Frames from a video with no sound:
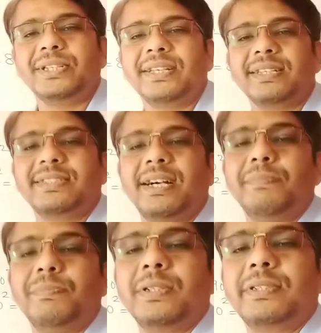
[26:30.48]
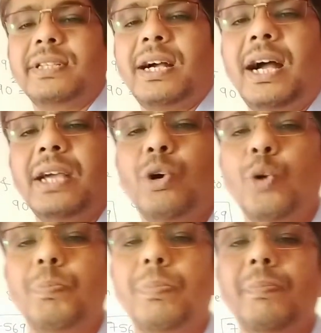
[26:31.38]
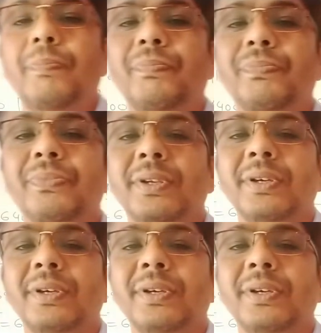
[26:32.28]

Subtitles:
for solving the examples. I hope